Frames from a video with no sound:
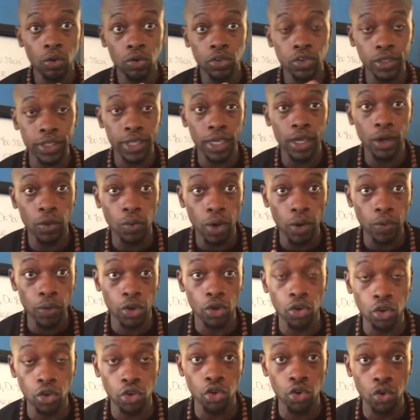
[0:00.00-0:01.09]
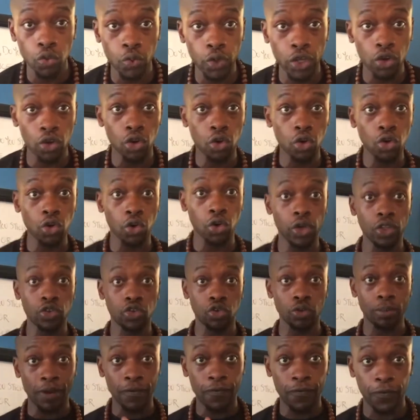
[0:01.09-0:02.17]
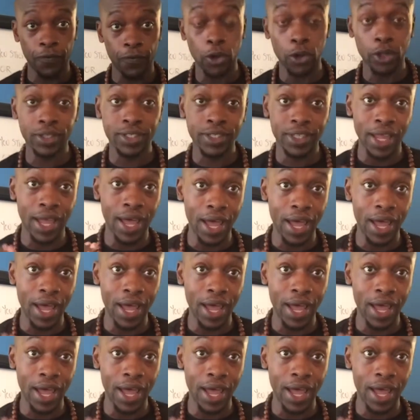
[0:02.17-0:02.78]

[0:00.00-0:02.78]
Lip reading: Today what we're gonna do, we're gonna go into my first